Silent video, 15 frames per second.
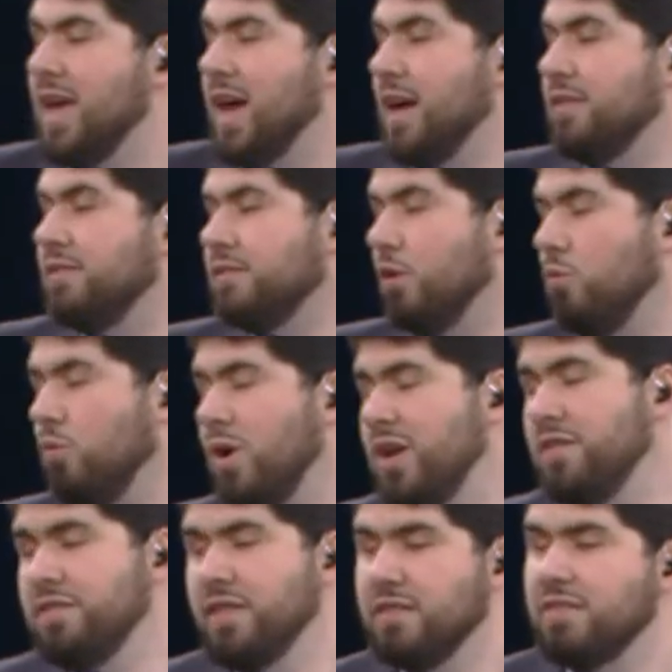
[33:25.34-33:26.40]
And so one
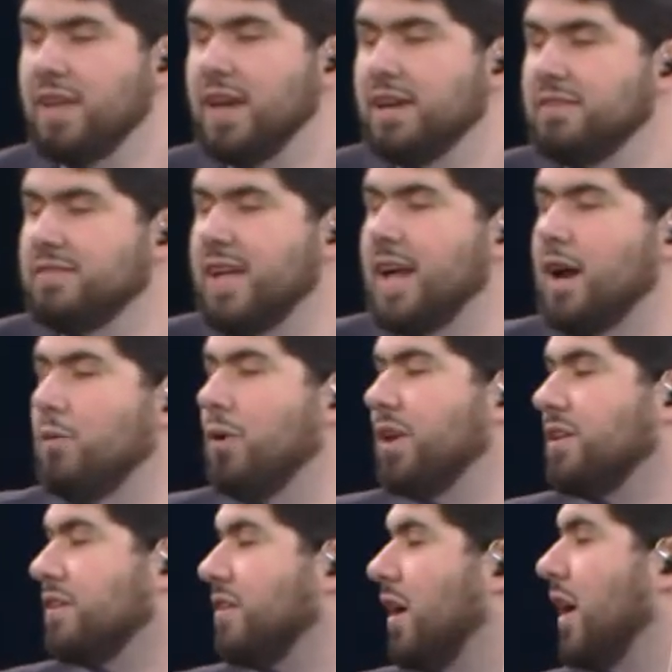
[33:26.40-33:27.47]
of the things that I
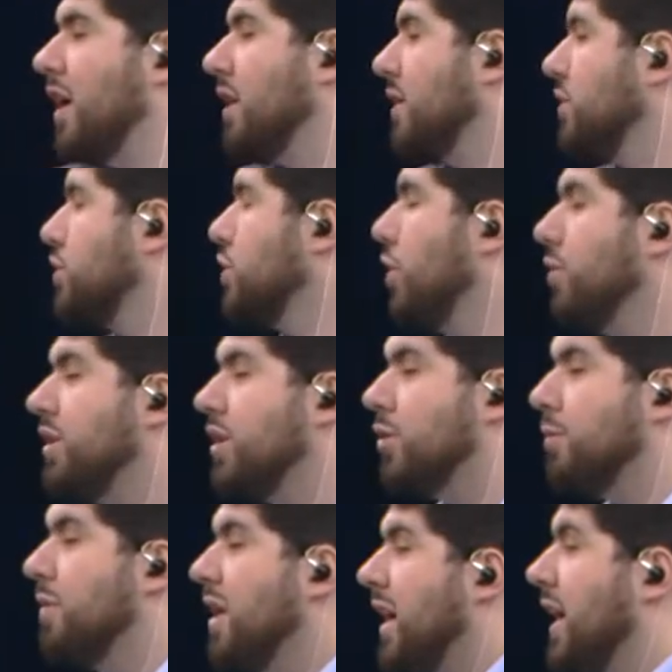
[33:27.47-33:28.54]
wanted to show
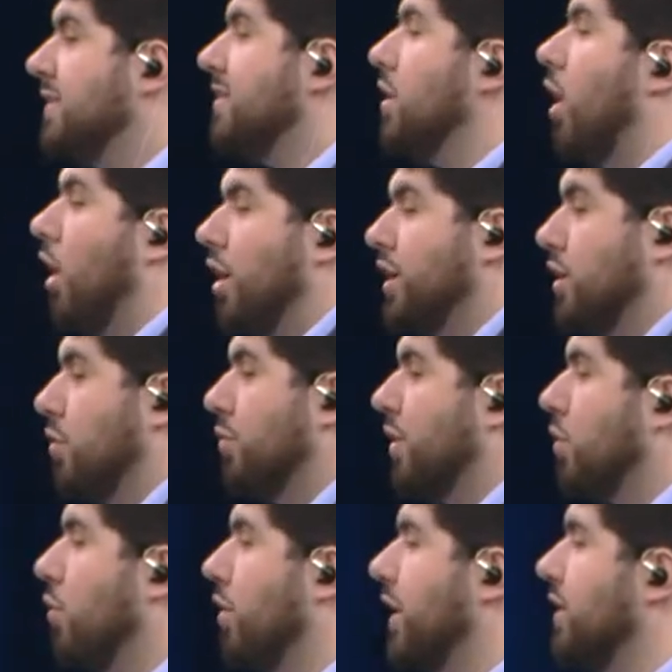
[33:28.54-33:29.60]
you is an audio
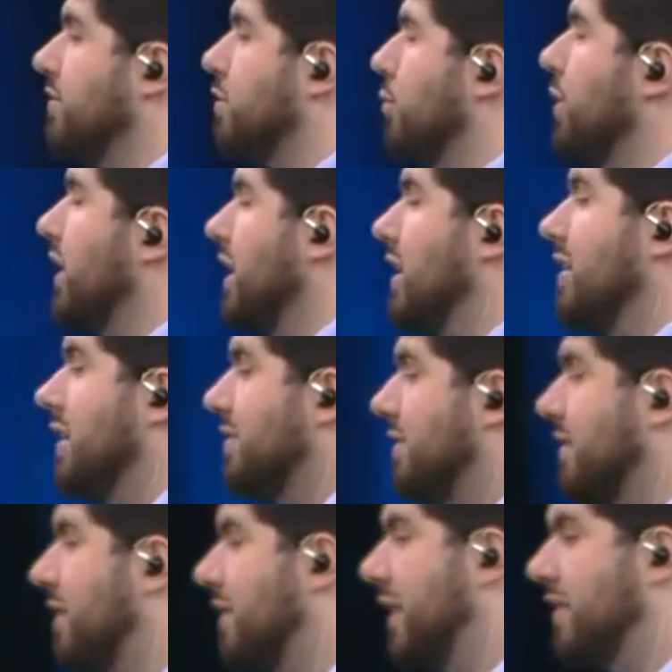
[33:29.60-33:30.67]
recording. So we're gonna
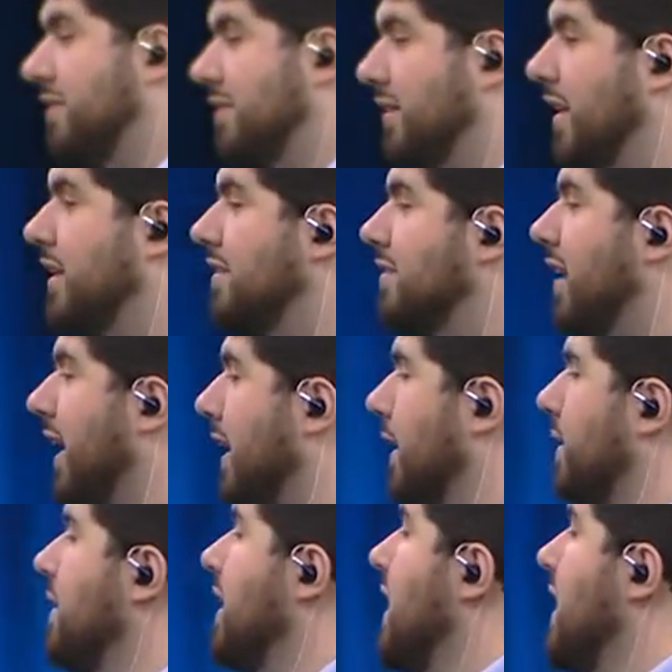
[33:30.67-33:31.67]
listen to this in a second.